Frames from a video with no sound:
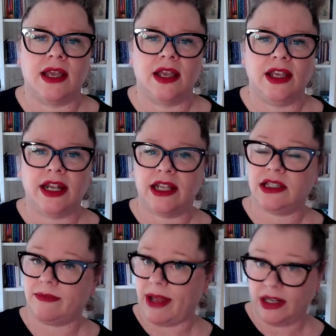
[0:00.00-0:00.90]
You need to
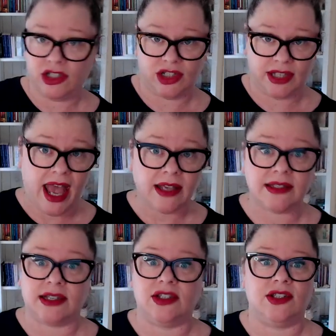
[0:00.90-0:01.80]
manage your
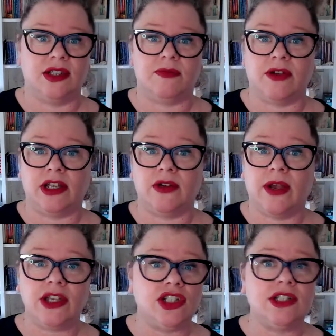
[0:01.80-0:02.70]
tax and your
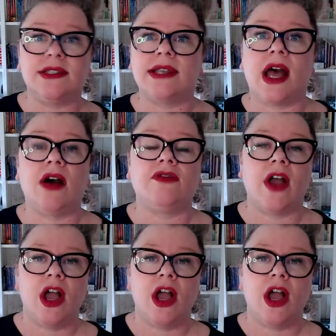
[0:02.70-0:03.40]
superannuation yourself.